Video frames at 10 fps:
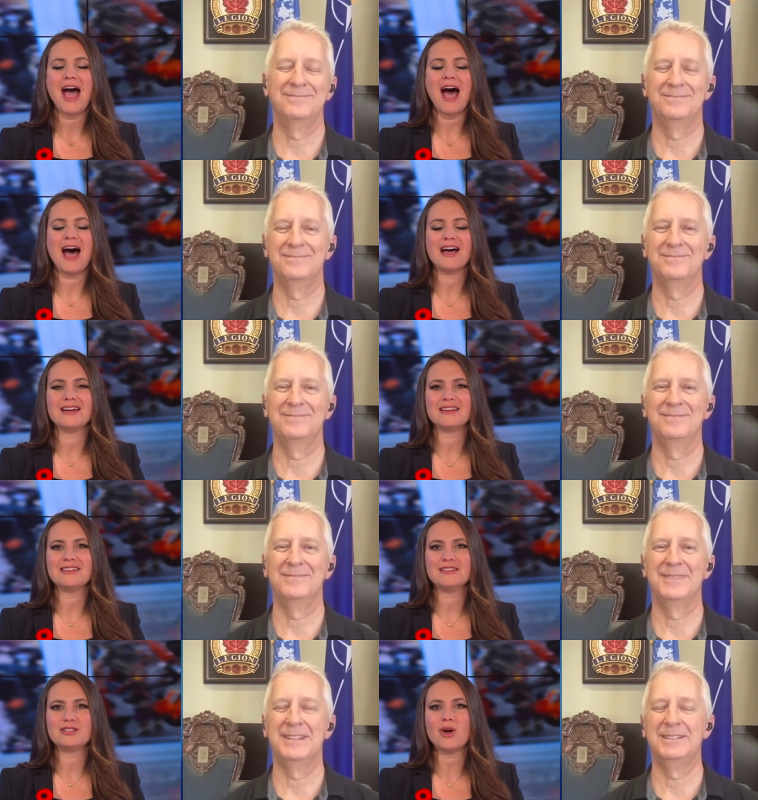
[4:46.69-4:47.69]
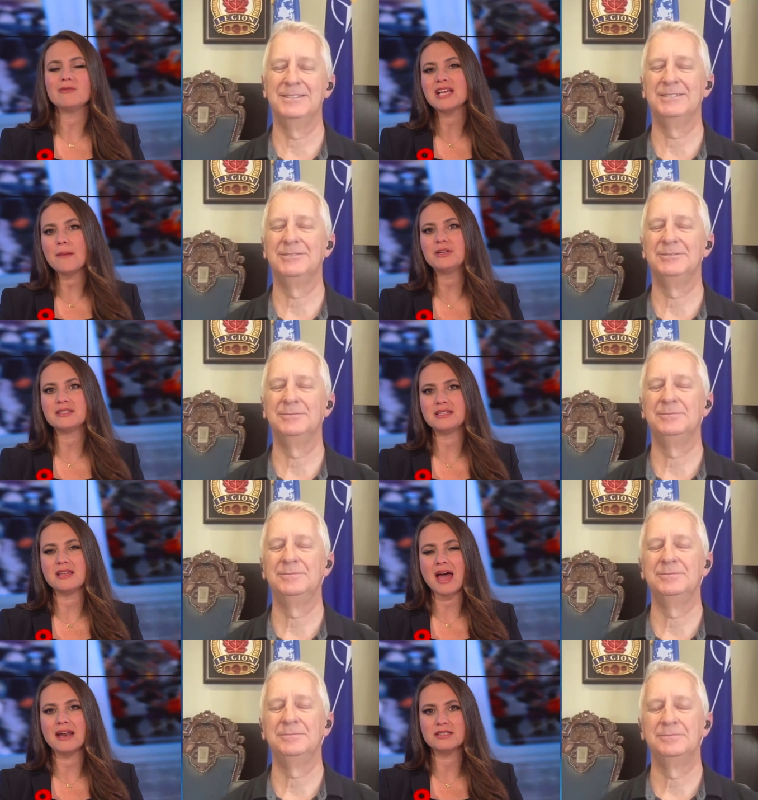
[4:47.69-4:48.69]
Speaker 1: Uh, so I was happy to
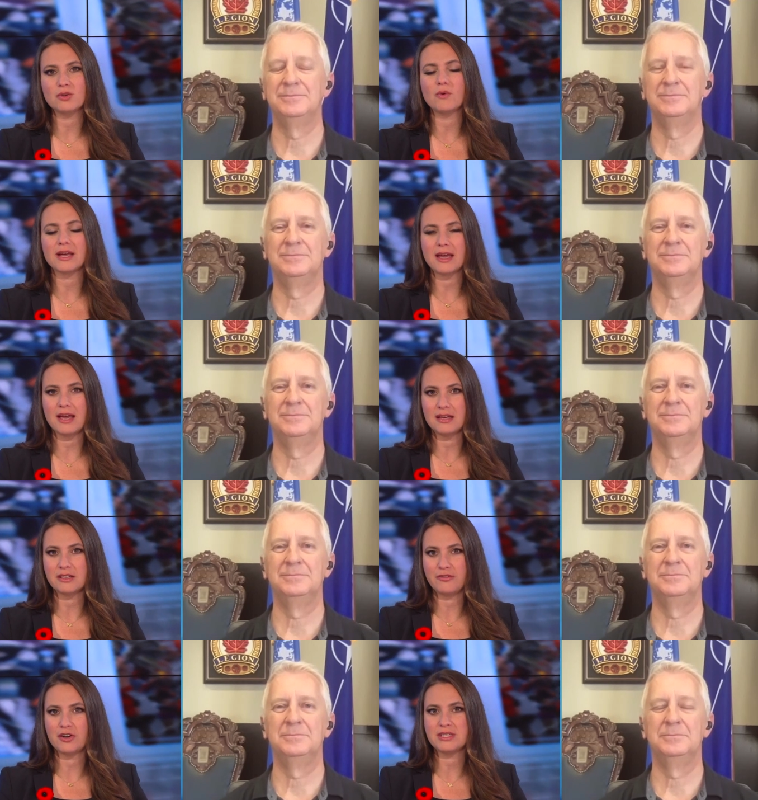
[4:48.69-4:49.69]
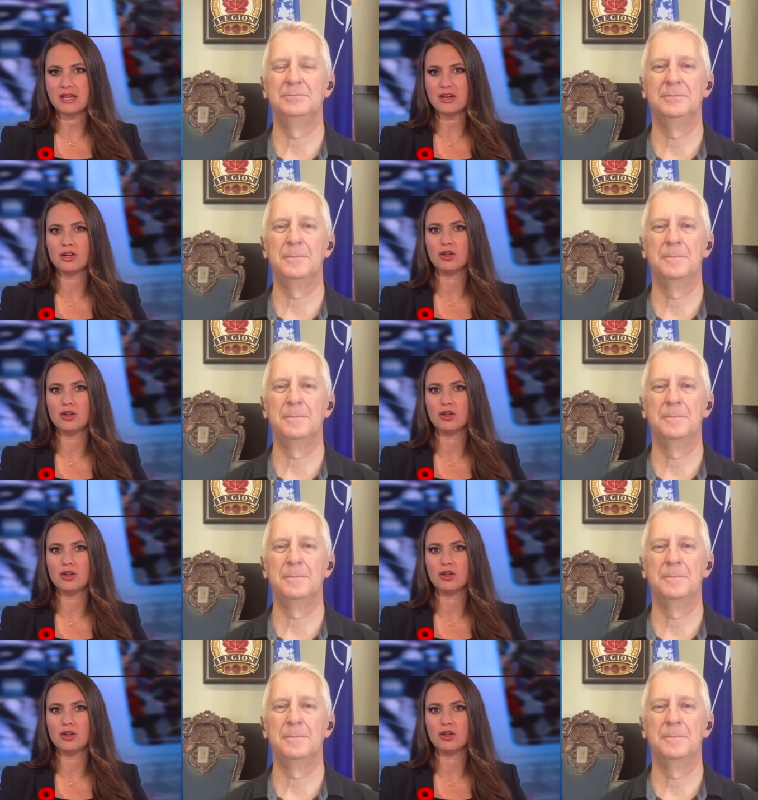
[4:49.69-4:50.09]
see that. So is it fair to say that a